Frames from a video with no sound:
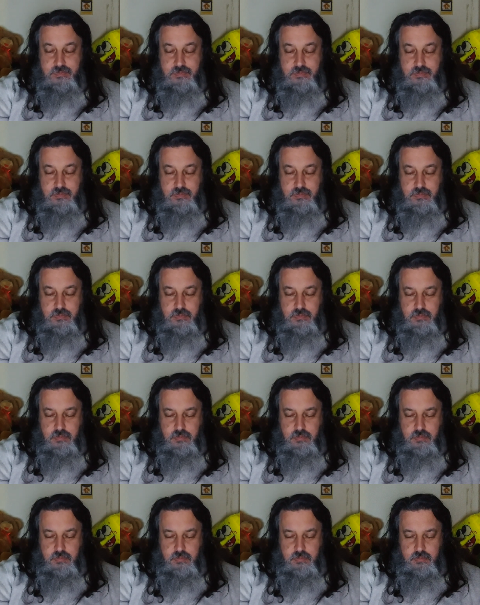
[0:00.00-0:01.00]

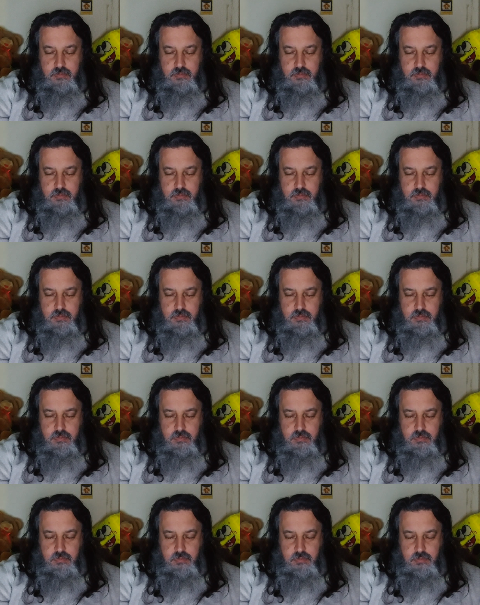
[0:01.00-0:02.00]

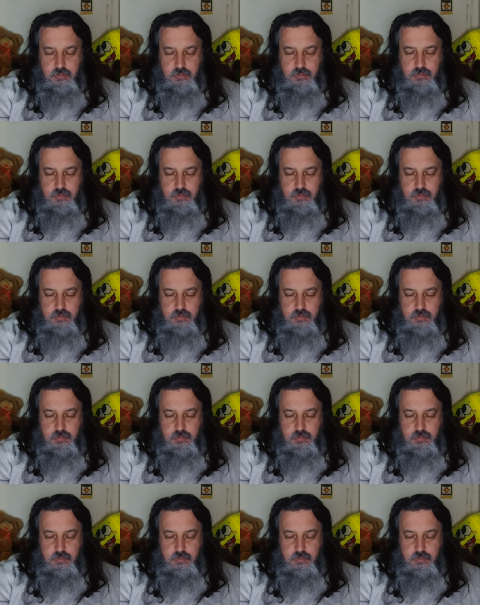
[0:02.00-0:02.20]
[no speech]